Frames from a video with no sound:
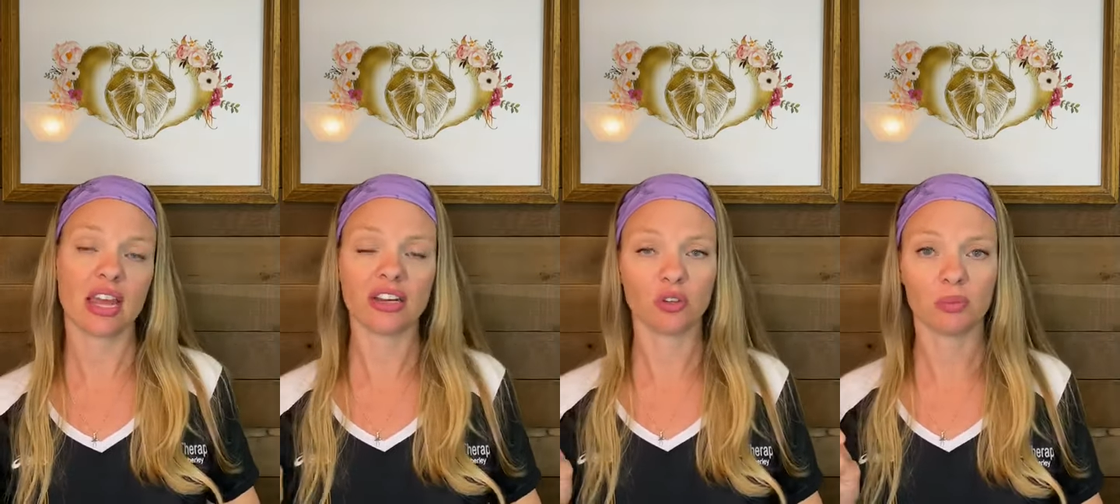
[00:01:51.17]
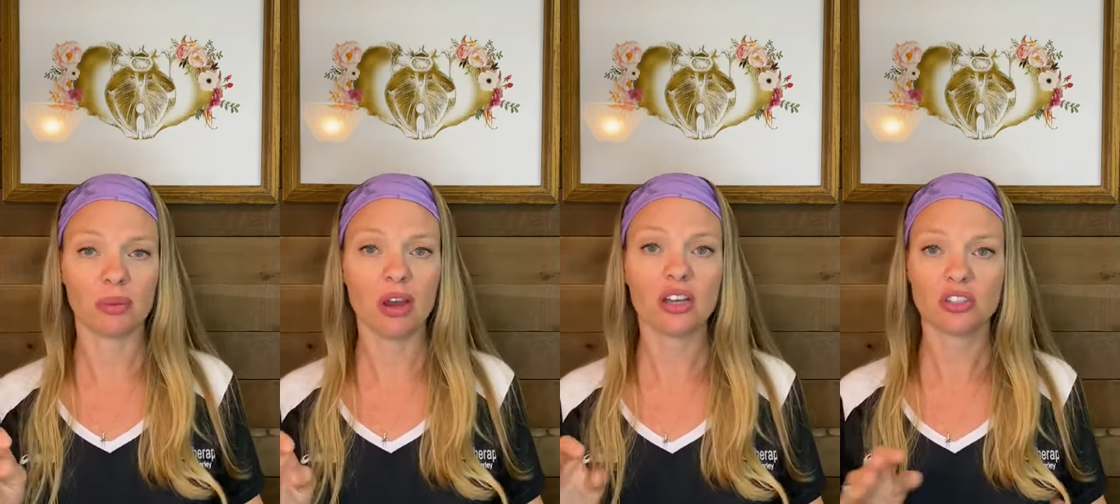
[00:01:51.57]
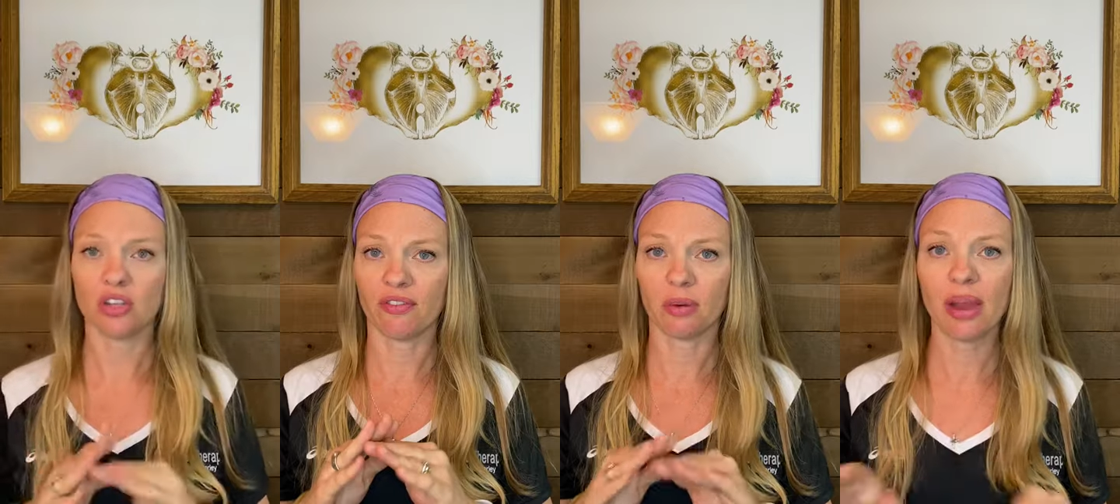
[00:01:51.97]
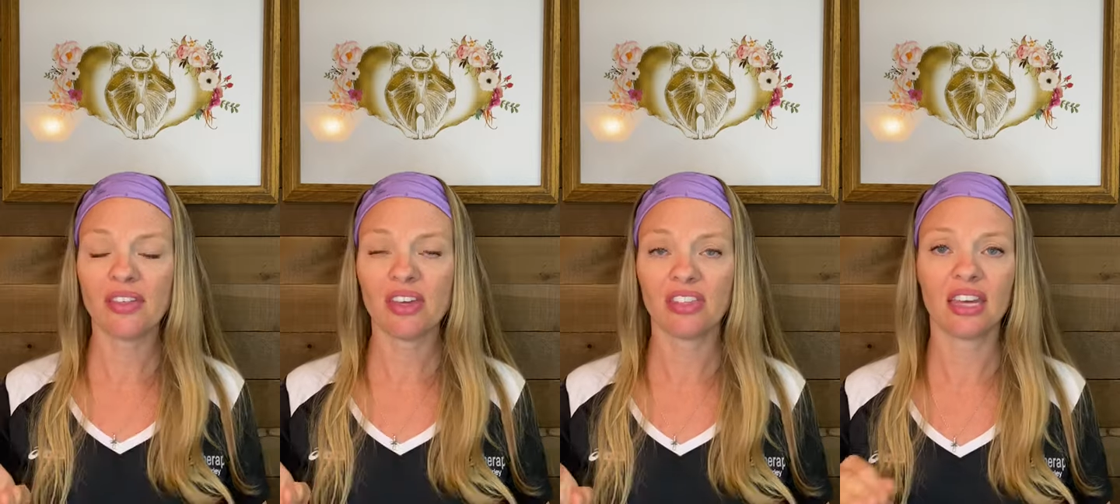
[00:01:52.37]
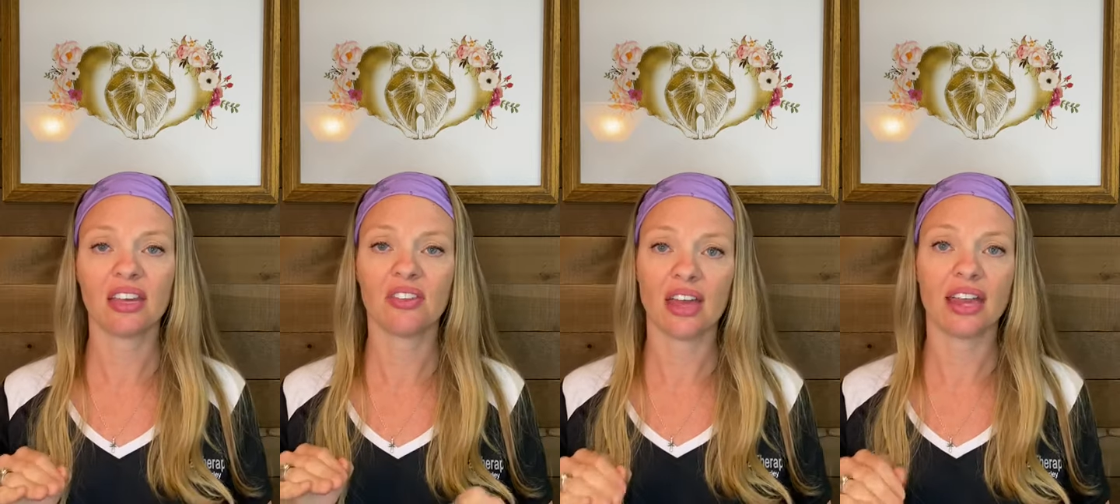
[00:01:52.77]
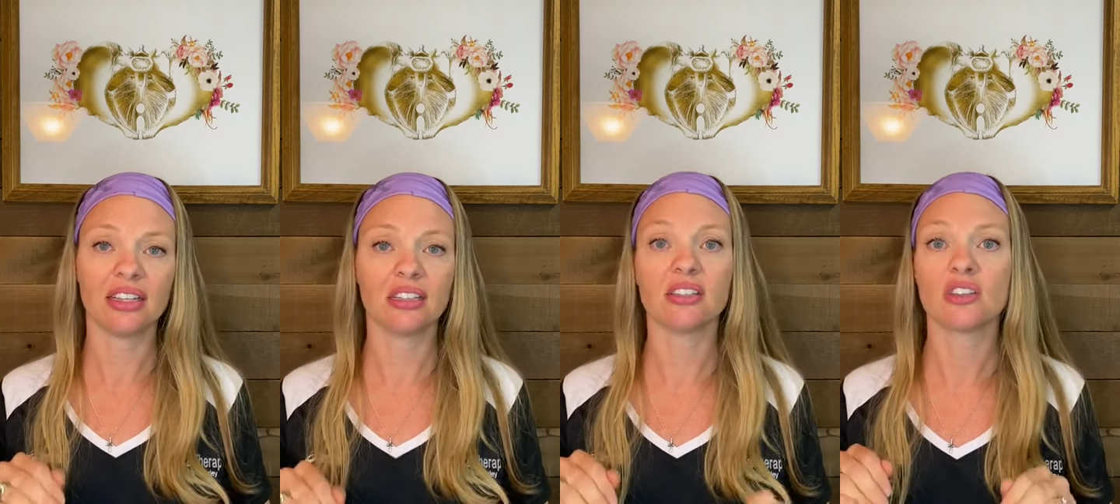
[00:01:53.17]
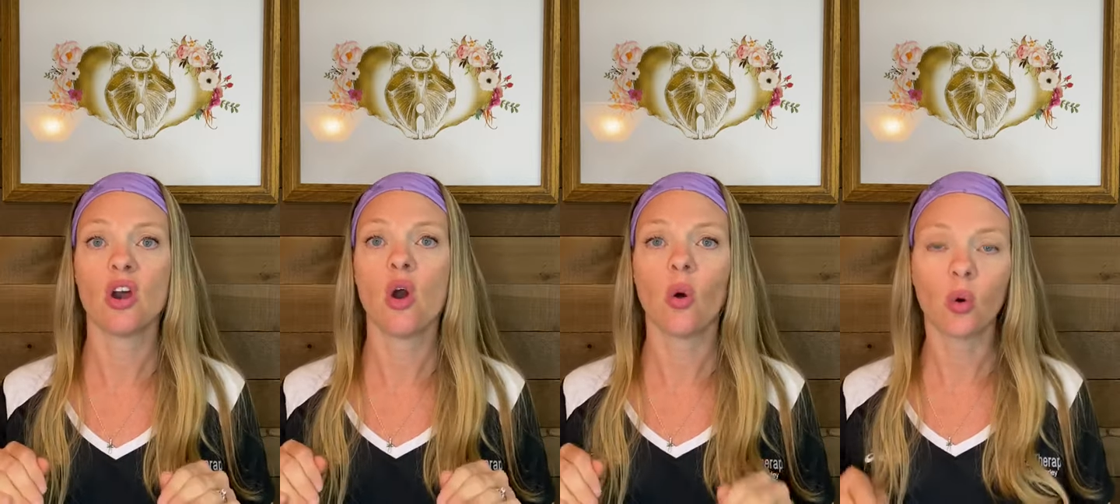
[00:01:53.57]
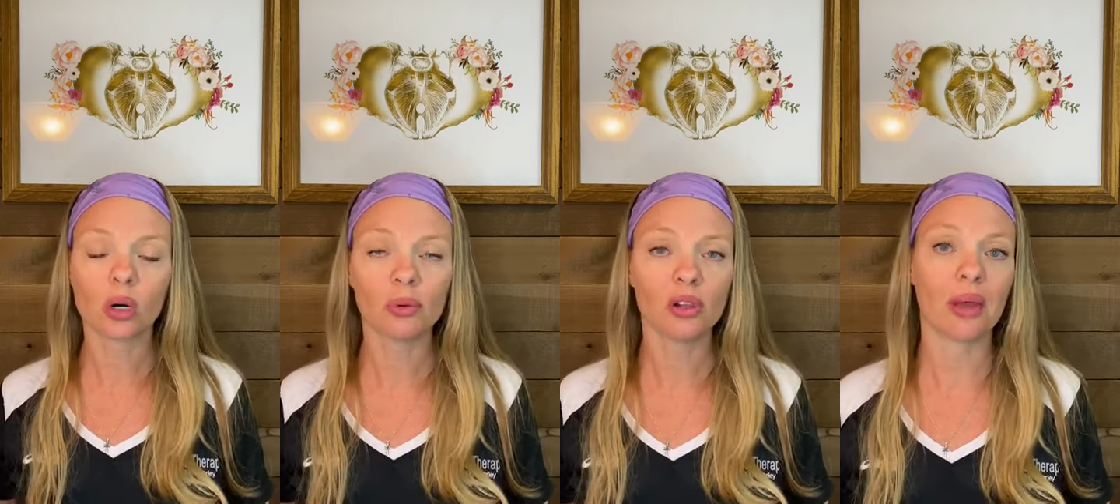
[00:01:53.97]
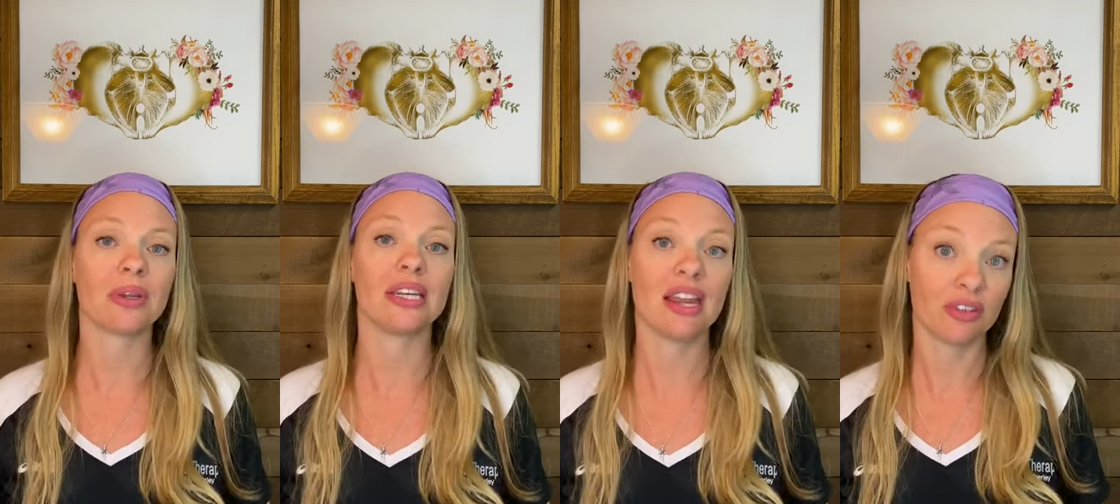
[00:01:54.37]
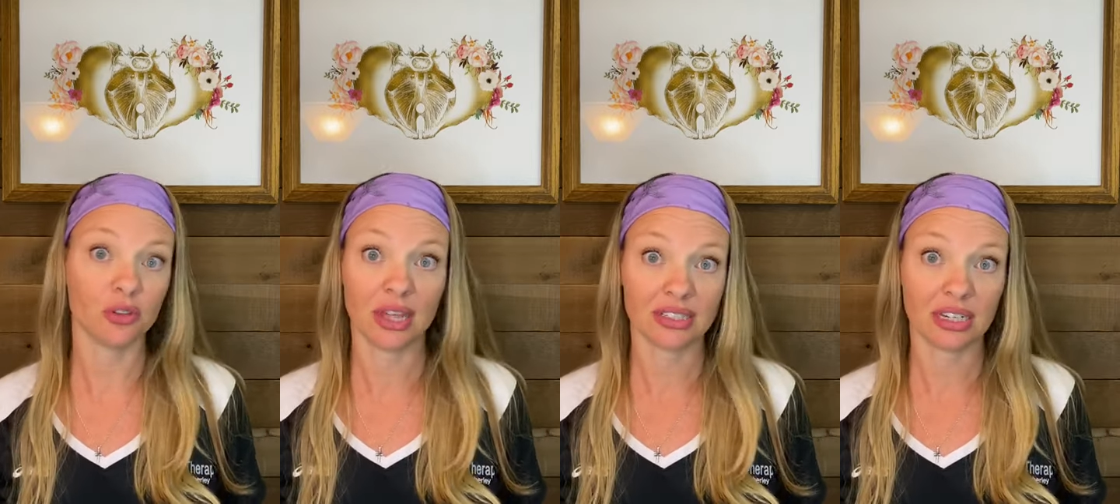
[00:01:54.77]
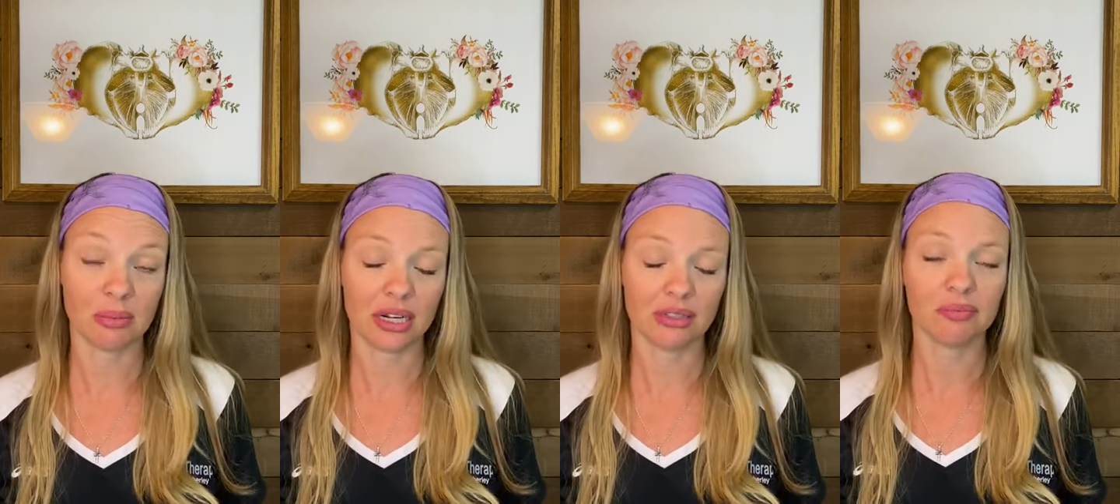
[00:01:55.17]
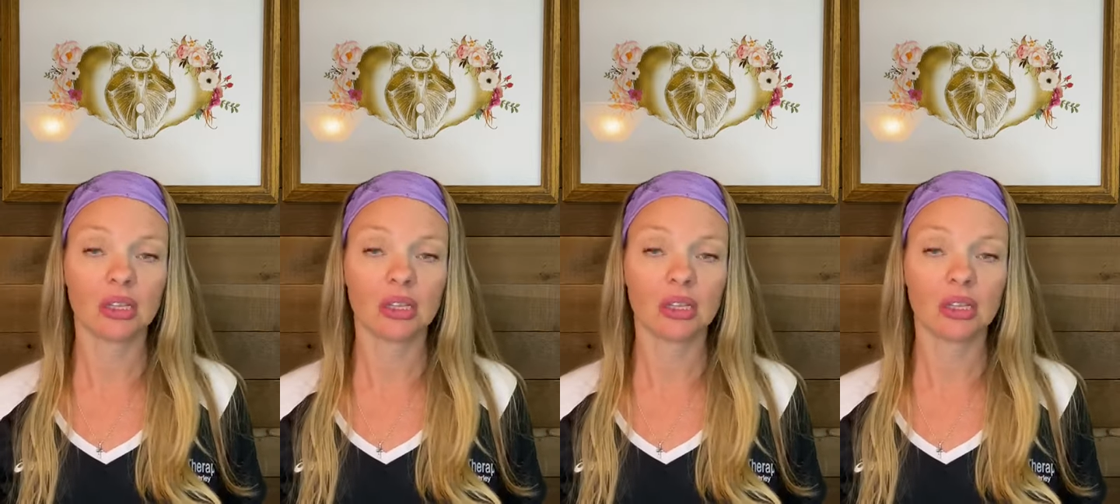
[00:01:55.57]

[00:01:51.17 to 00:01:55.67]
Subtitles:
I told my boss, never buy that thing. That is horrible. I would never do that to anybody.